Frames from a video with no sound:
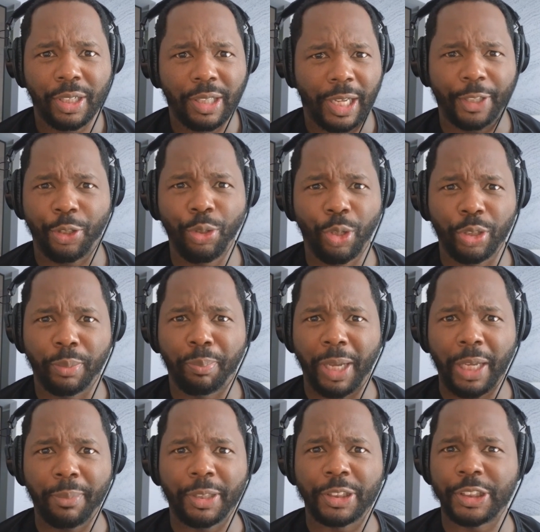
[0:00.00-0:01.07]
Like, you know, the
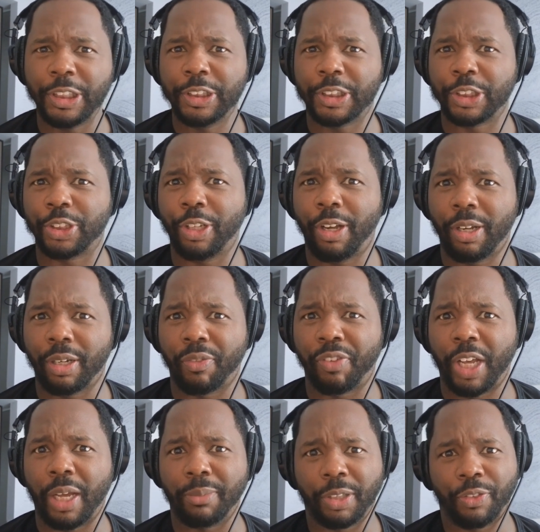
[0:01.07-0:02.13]
baby, she's the star of the
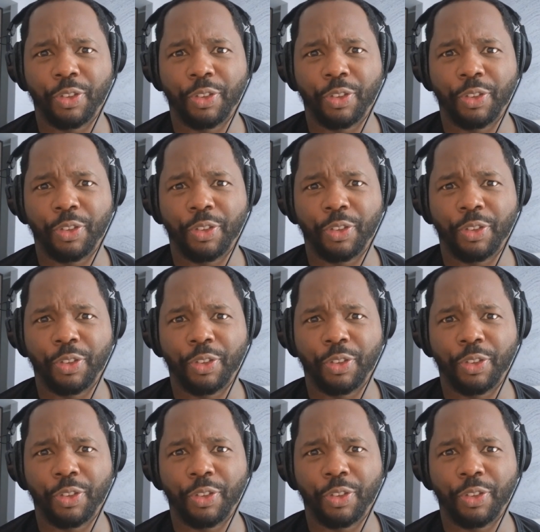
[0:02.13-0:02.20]
family.